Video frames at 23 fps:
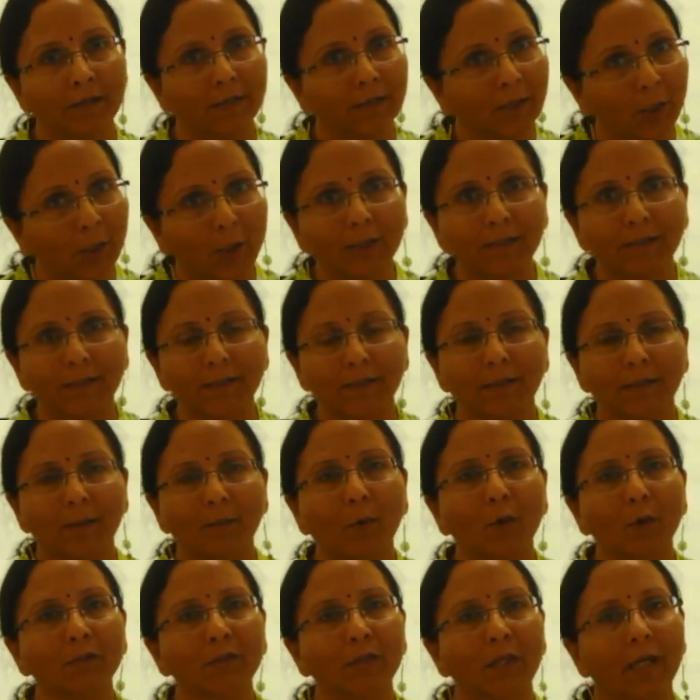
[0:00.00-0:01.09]
syllogism
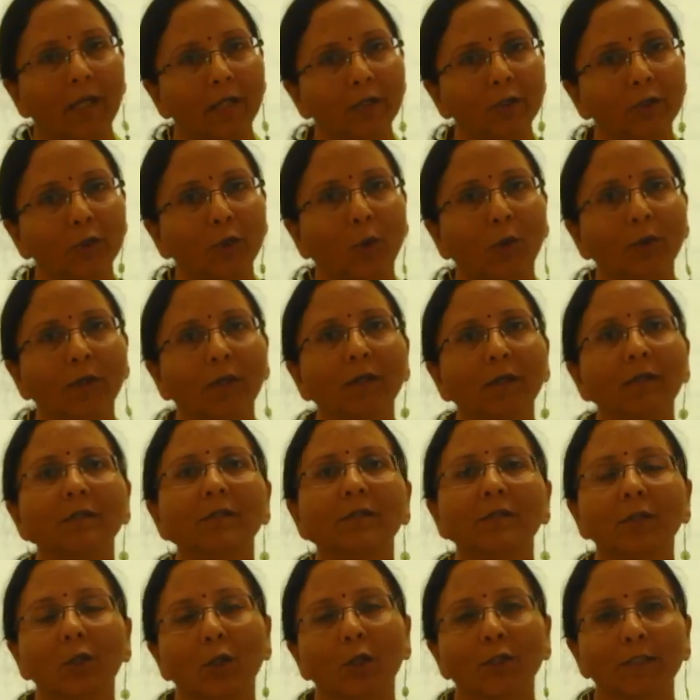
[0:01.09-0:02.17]
or Aristotelian
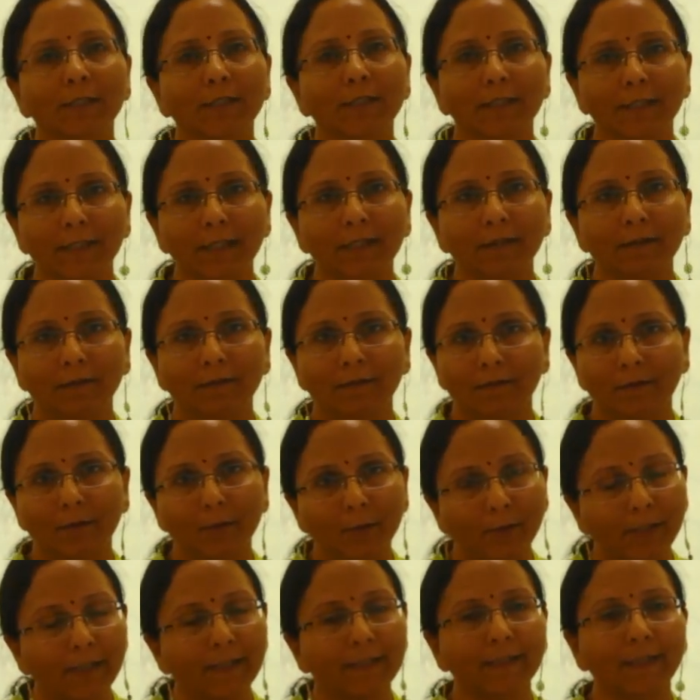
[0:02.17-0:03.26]
syllogistic
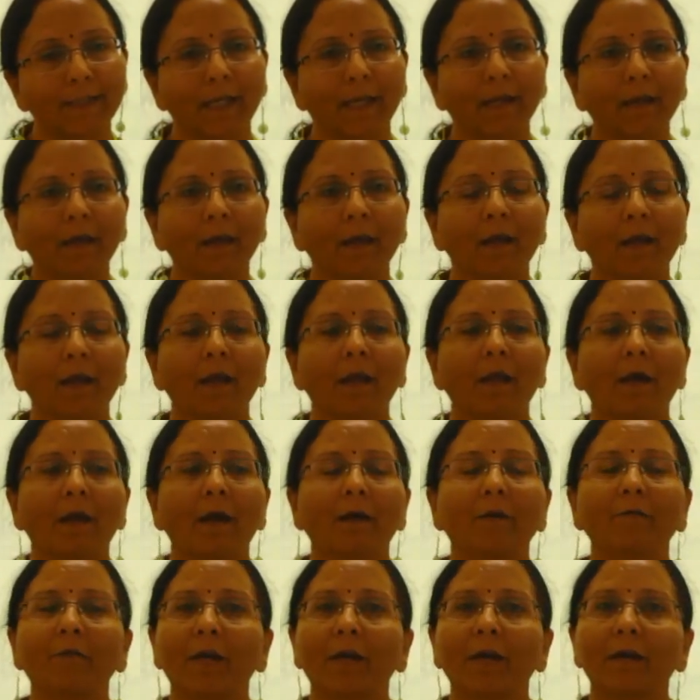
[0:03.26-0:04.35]
reasoning,
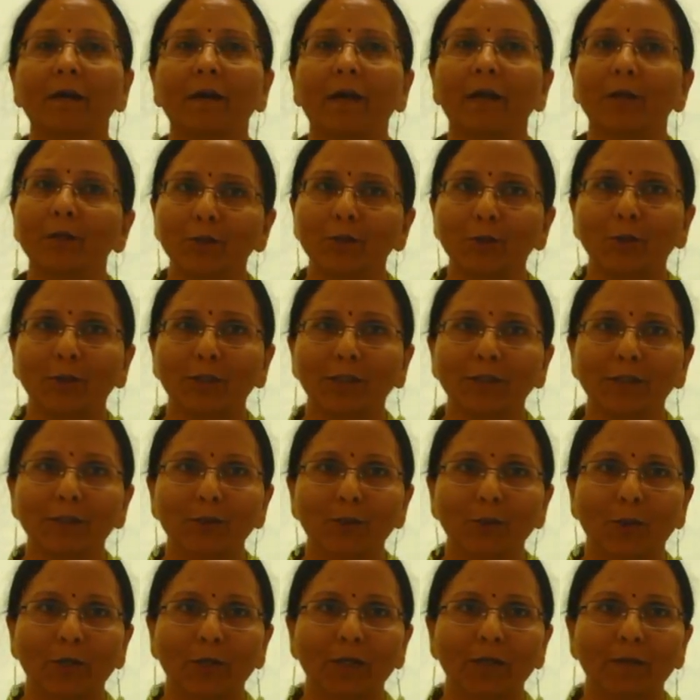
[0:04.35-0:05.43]
where Aristotle is
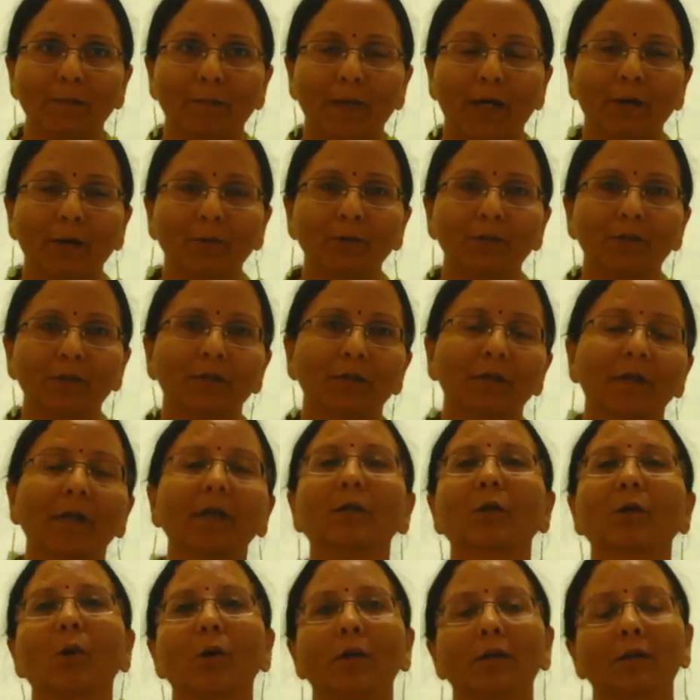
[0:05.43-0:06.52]
talking about
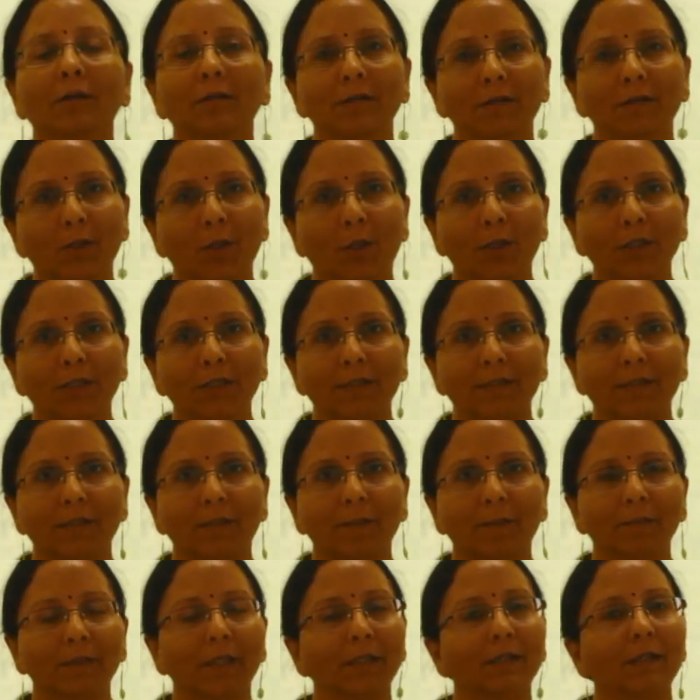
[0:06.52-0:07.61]
categorical
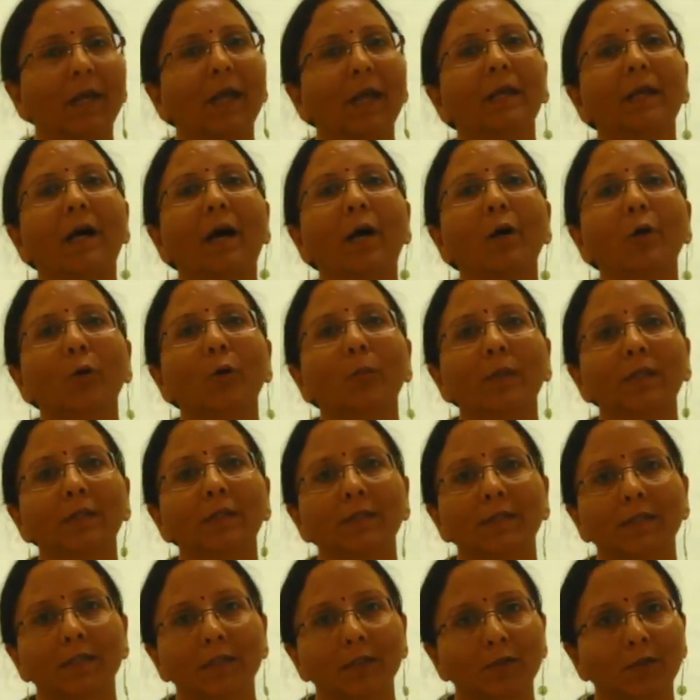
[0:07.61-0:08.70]
syllogism, that an argument is
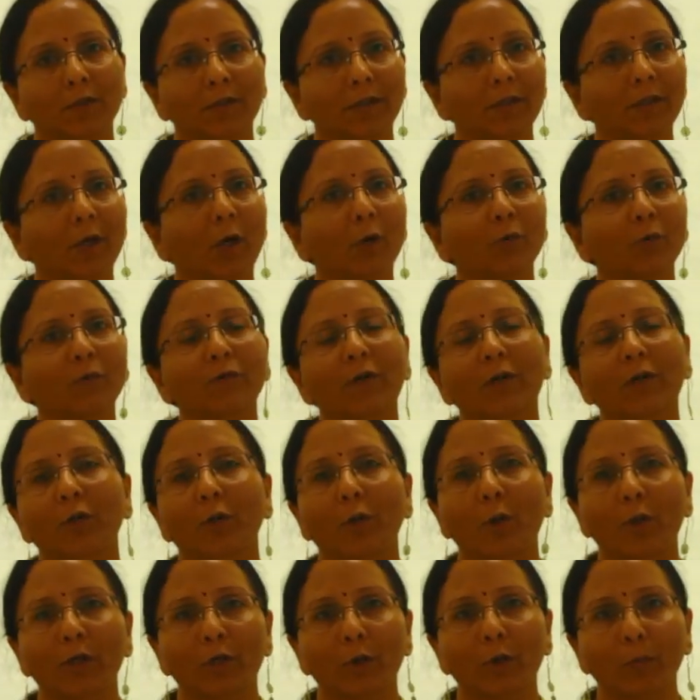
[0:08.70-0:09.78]
constructed out of
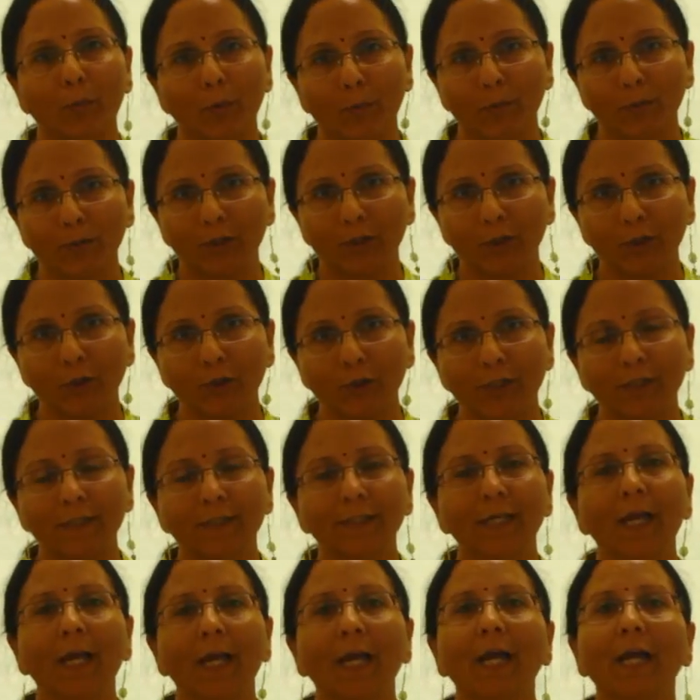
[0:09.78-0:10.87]
categorical
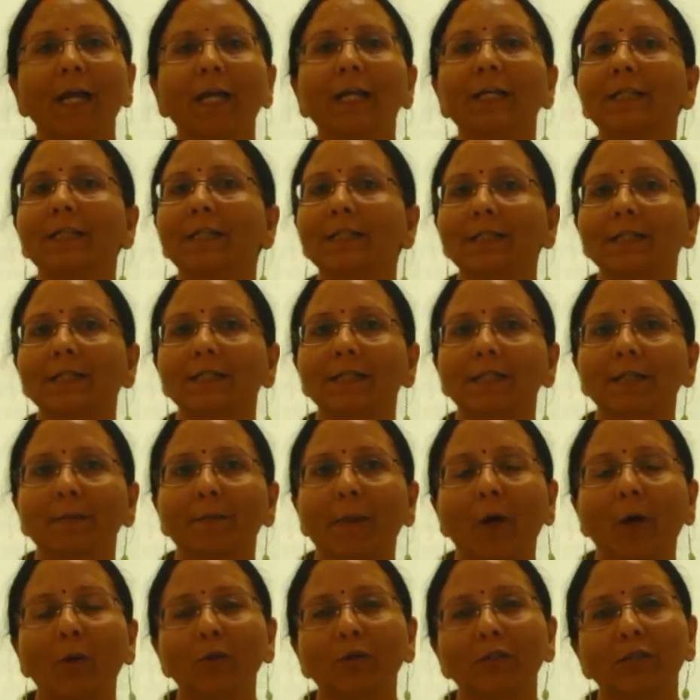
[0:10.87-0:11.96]
propositions. He tells us
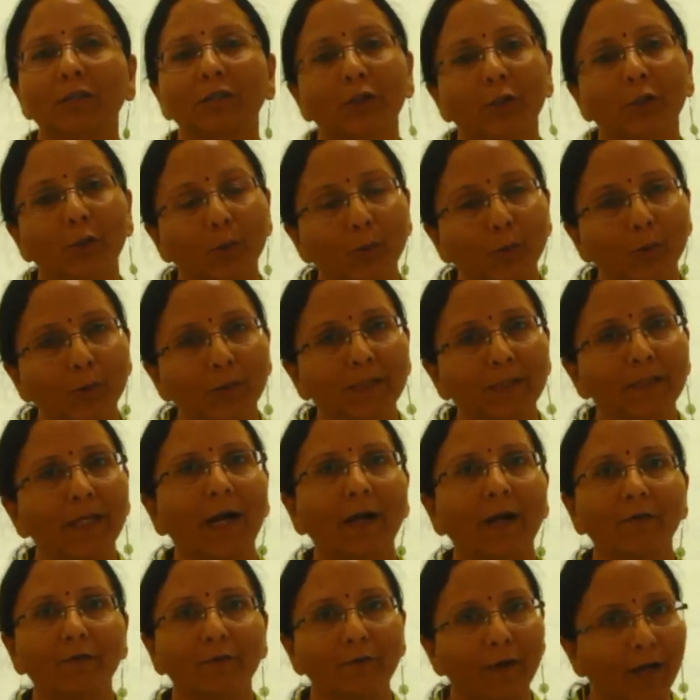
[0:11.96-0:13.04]
about the rules
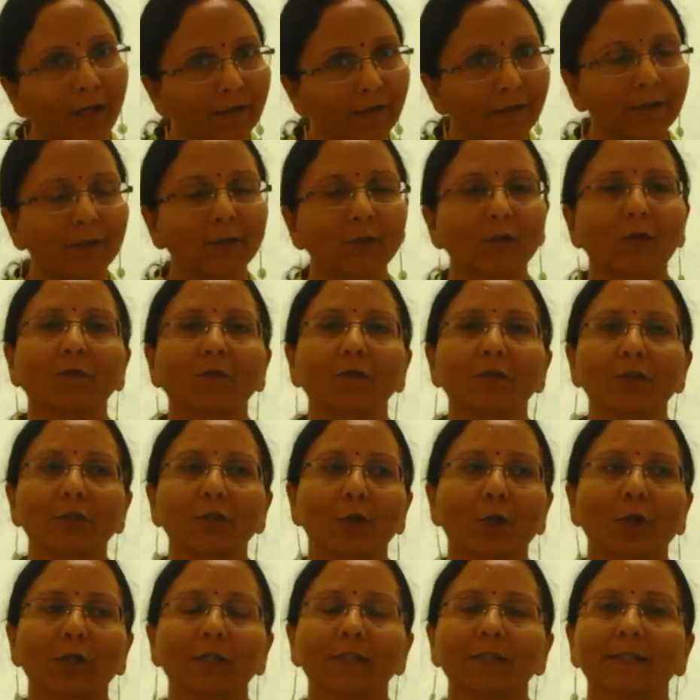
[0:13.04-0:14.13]
and fallacies of the
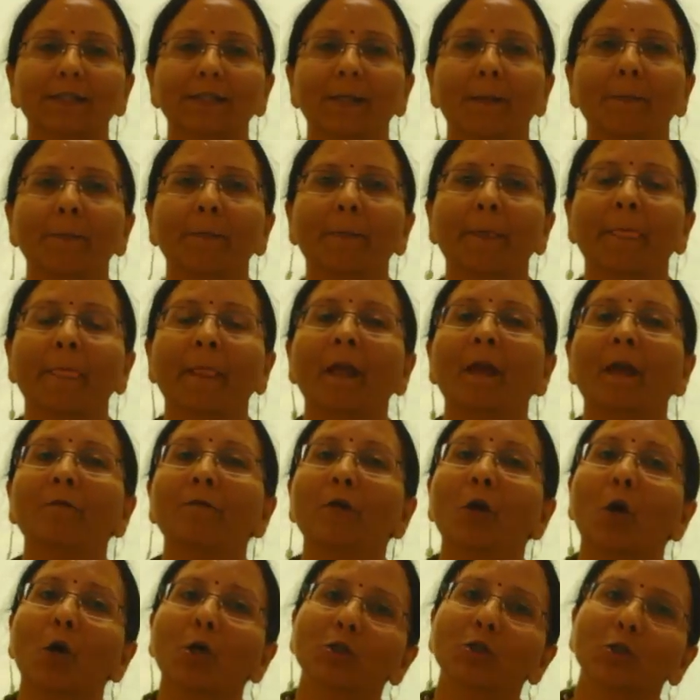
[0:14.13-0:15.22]
syllogism. We
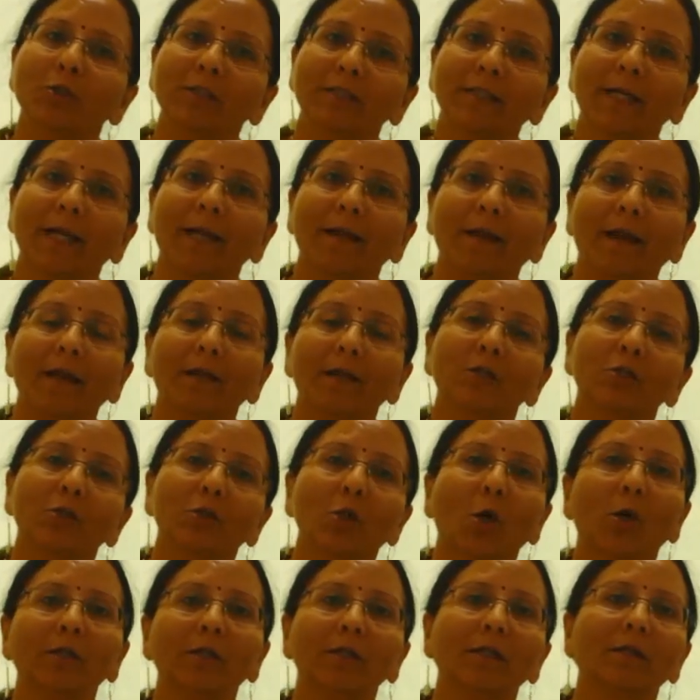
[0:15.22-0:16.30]
also check
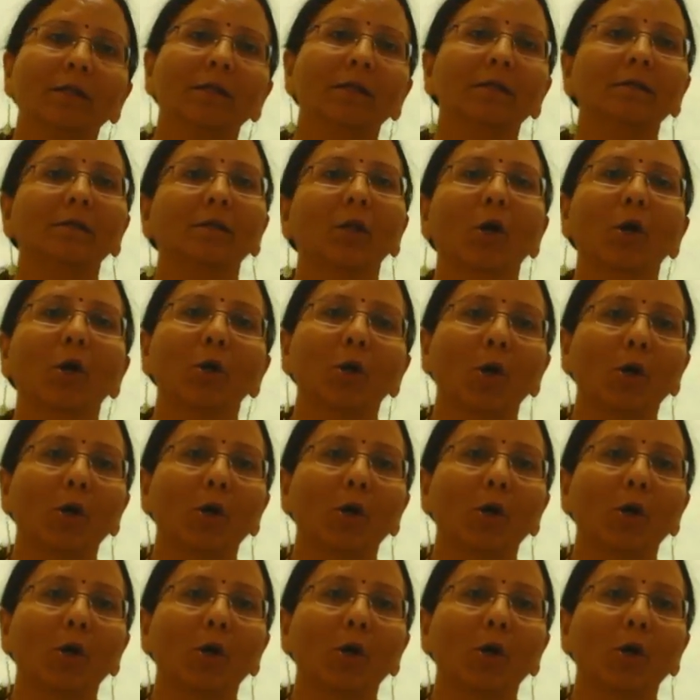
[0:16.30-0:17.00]
Aristotelian